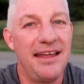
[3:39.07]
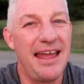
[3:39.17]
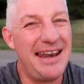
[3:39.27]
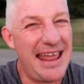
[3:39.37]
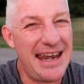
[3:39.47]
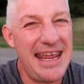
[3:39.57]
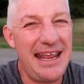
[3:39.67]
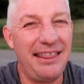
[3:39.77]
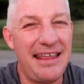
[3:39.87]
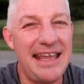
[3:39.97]
And then
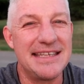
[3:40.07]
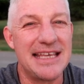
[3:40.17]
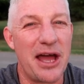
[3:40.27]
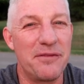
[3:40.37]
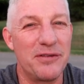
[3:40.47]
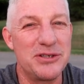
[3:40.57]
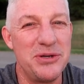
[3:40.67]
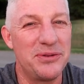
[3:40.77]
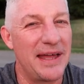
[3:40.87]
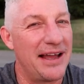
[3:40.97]
he leads out for
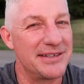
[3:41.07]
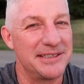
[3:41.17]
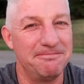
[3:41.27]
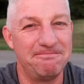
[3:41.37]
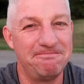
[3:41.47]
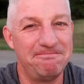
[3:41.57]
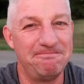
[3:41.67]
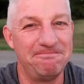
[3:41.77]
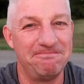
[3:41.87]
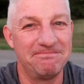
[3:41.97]
two thousand.
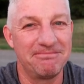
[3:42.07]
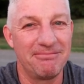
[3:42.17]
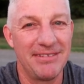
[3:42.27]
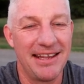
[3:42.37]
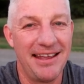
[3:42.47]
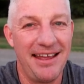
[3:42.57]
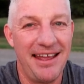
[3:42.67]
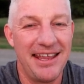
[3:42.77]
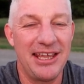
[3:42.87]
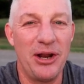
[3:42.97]
Mm.
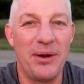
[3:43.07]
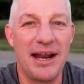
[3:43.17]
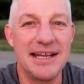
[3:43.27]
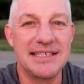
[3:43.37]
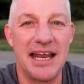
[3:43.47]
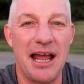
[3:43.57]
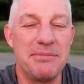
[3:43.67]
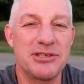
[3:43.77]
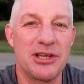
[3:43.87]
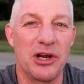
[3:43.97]
You know what, I decide
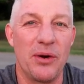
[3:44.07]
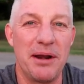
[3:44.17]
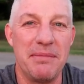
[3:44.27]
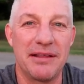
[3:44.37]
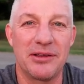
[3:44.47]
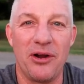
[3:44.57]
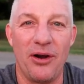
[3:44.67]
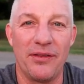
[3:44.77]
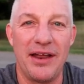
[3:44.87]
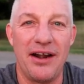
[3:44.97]
I'm just going to go ahead and make the
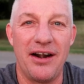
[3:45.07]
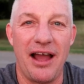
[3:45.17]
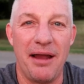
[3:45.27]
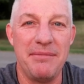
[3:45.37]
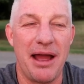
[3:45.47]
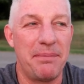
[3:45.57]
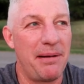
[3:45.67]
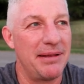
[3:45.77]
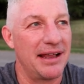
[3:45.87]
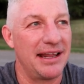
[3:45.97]
call there. I'm not
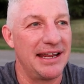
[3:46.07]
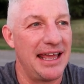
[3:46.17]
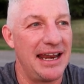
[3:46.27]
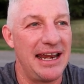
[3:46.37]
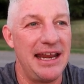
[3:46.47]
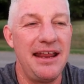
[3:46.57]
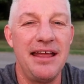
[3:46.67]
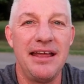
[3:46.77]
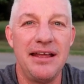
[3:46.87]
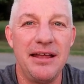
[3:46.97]
probably not going to get any
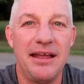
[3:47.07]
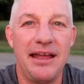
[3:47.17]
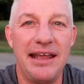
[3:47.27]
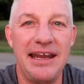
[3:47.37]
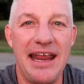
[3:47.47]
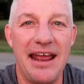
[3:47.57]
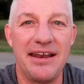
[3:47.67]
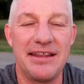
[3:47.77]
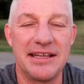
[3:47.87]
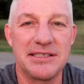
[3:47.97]
any
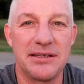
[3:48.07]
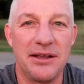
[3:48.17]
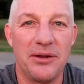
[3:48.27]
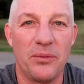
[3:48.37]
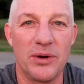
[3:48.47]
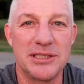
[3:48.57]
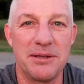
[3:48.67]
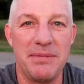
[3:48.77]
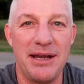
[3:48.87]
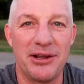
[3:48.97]
hand that's worse
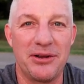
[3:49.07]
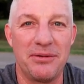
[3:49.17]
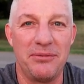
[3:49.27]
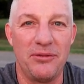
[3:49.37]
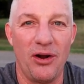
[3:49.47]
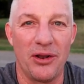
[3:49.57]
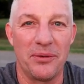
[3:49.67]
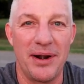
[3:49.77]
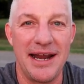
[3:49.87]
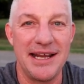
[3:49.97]
than me to call
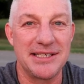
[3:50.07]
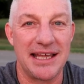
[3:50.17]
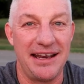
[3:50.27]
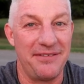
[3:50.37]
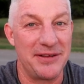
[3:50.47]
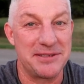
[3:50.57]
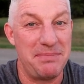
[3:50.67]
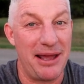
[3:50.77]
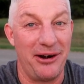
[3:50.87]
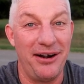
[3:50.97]
a raise. And if it's
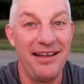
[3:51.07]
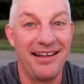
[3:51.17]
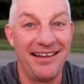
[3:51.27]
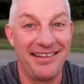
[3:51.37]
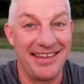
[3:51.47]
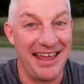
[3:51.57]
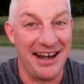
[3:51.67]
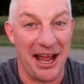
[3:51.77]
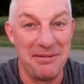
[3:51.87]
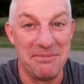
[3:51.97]
better,
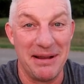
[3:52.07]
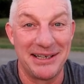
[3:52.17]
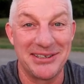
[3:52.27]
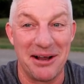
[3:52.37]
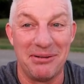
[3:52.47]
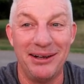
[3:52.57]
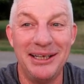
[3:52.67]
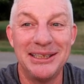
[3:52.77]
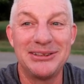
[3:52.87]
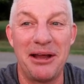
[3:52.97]
then I'm in big trouble.
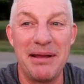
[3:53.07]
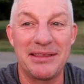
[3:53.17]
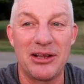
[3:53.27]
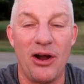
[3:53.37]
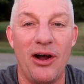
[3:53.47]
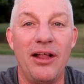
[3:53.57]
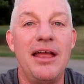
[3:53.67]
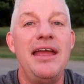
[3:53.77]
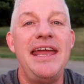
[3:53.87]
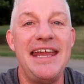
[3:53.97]
So I make the call.
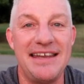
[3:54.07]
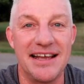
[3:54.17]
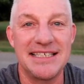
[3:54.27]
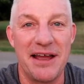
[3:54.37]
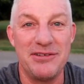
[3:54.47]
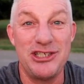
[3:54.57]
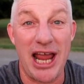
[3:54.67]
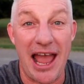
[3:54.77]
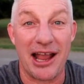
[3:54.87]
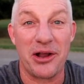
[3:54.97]
He does have
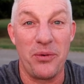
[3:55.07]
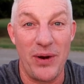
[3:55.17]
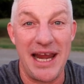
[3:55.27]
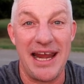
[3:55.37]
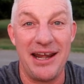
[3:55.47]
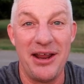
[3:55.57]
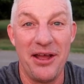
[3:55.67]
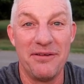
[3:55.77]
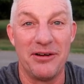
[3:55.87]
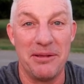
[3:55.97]
jack queen
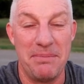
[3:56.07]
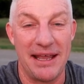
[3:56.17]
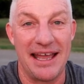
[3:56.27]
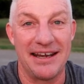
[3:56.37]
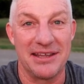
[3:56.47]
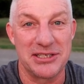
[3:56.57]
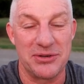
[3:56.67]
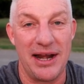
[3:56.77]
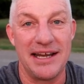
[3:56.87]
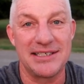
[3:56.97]
for the big end of the
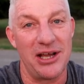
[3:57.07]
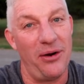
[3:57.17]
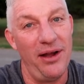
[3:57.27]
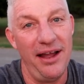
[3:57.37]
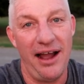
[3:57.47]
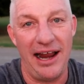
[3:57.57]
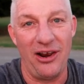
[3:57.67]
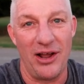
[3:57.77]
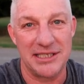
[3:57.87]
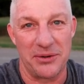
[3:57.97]
straight. So I
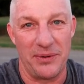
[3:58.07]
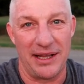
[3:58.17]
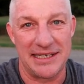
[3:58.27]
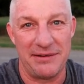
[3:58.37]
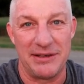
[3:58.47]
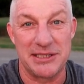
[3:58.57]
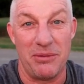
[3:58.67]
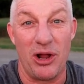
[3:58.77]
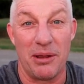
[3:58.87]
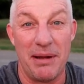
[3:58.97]
lost a relatively
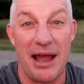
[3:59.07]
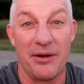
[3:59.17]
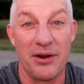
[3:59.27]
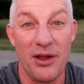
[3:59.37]
small amount